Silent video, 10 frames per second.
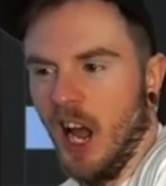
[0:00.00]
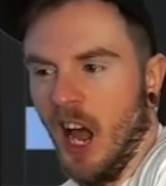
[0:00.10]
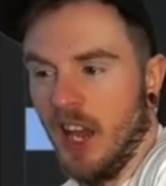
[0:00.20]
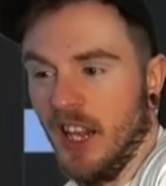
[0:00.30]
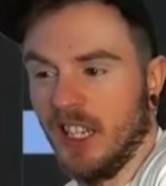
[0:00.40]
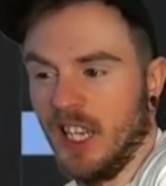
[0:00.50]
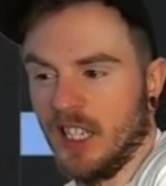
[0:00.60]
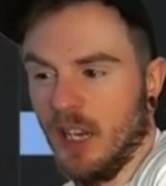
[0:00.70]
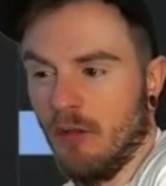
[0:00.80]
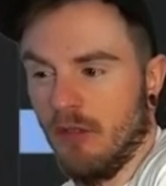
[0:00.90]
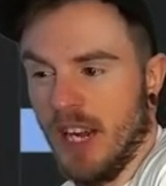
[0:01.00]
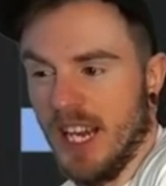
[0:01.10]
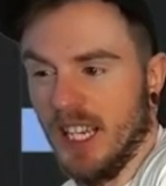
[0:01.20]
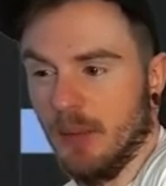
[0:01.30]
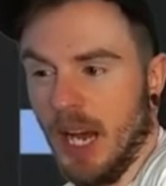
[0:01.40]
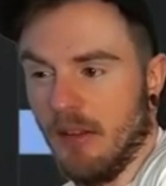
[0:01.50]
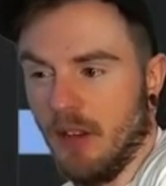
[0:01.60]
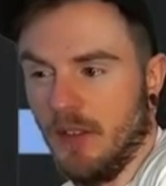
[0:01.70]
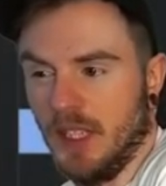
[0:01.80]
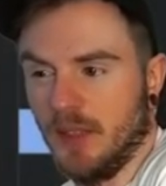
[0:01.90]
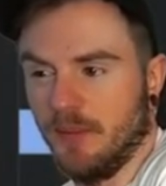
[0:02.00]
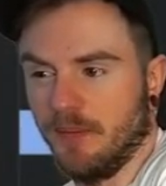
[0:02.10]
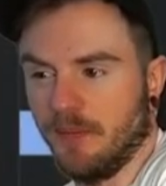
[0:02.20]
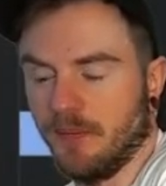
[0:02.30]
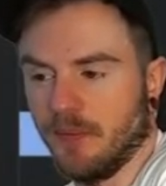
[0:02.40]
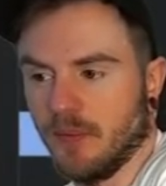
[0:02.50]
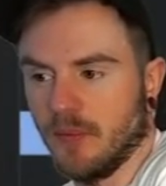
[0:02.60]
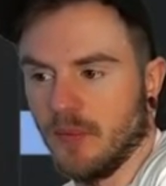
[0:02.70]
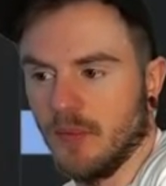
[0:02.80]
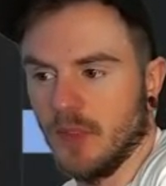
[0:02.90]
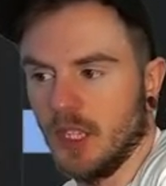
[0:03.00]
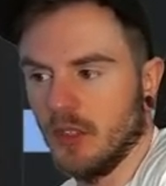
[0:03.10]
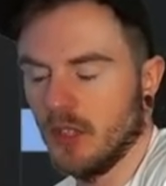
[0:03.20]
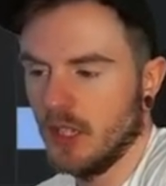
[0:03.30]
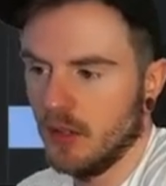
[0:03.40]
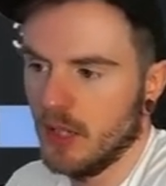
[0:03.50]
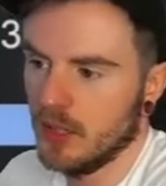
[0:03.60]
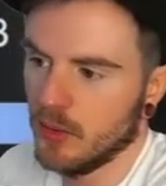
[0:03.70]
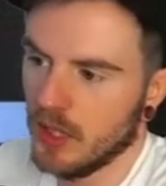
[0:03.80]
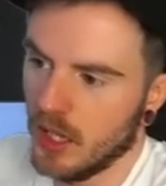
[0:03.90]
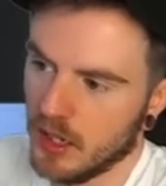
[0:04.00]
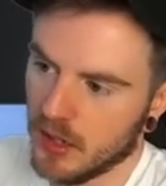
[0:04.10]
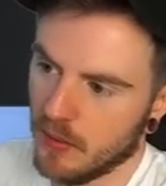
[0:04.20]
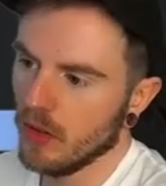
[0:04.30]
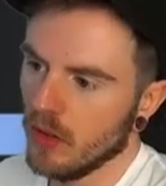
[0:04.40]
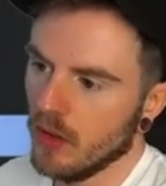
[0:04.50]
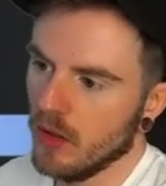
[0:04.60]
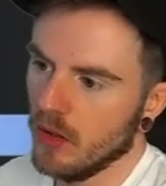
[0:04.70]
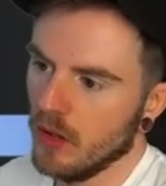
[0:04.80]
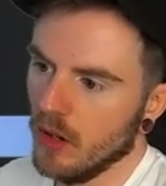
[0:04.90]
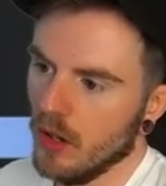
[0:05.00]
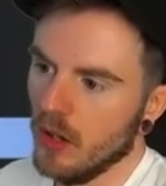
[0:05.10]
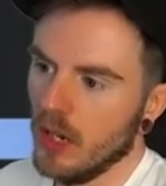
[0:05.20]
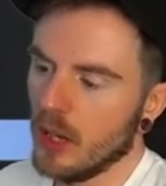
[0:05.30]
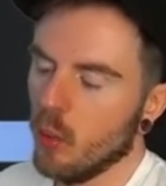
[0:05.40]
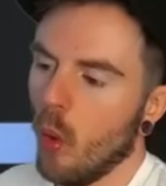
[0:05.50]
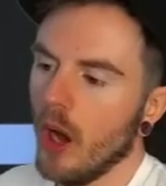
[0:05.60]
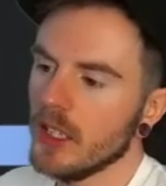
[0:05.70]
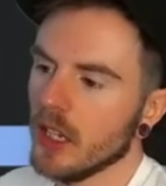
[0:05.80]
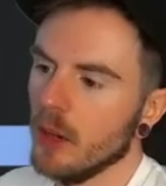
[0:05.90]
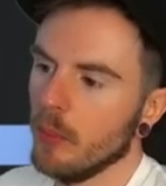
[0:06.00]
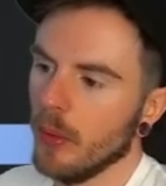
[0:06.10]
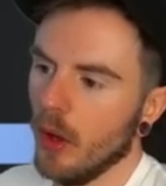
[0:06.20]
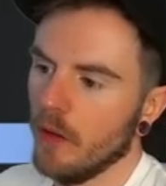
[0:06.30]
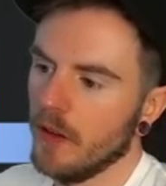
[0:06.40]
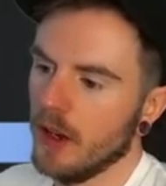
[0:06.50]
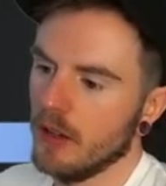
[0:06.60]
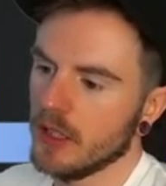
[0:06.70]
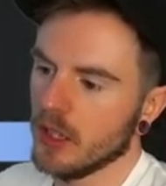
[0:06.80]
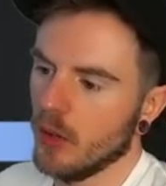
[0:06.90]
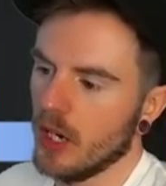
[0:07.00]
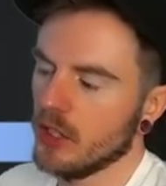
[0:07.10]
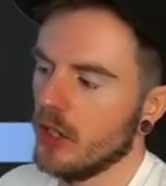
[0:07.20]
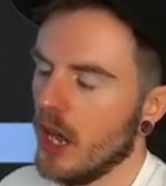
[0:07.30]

I think it's actually a really bad river. Does he do this with like... Like, what is going to bluff here is the question.